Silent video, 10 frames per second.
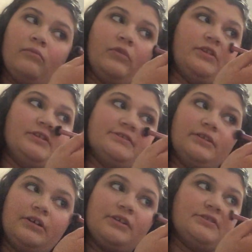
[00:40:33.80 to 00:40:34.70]
with this
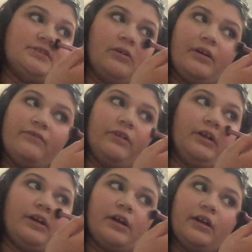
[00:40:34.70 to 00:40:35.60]
look, so I feel
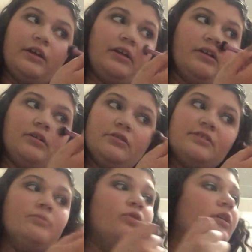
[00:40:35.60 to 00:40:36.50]
like I need
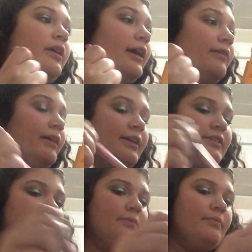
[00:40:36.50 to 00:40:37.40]
some more highlight.